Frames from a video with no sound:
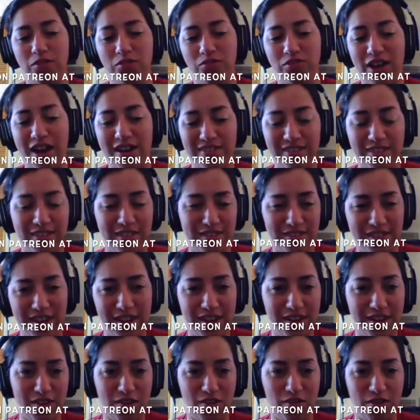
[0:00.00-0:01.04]
those guys in the
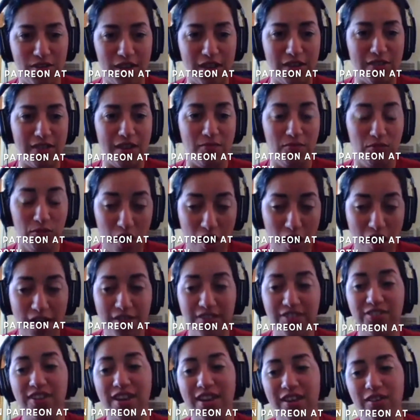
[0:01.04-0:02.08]
secondary, they've
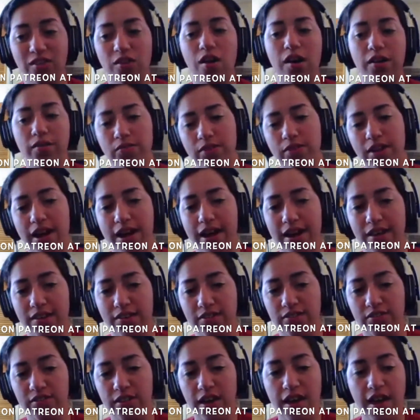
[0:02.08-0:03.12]
lost a lot of
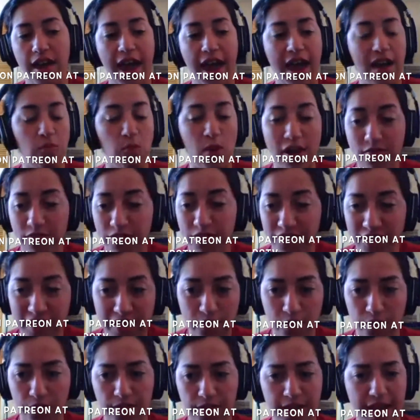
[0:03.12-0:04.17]
guys. At wide
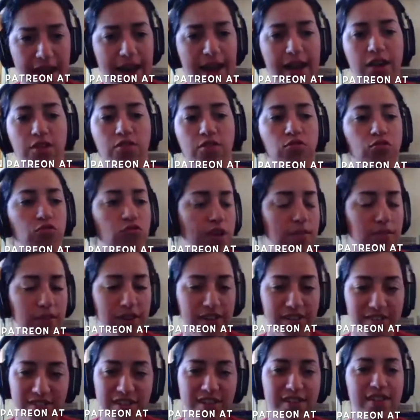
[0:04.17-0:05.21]
receiver, they had
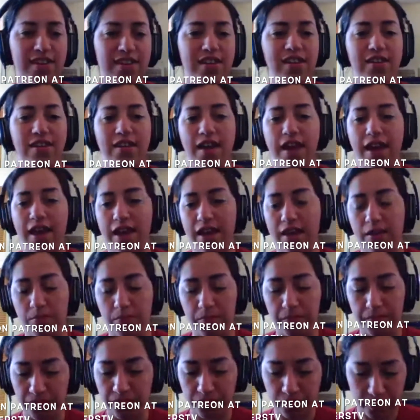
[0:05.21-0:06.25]
Trayvon Sidney
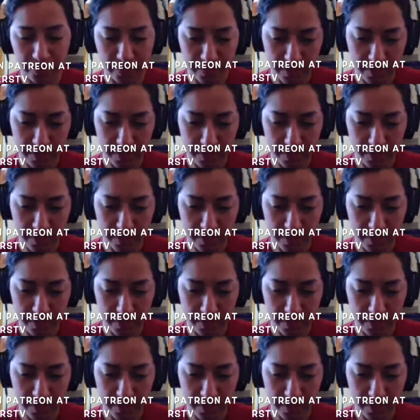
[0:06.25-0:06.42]
and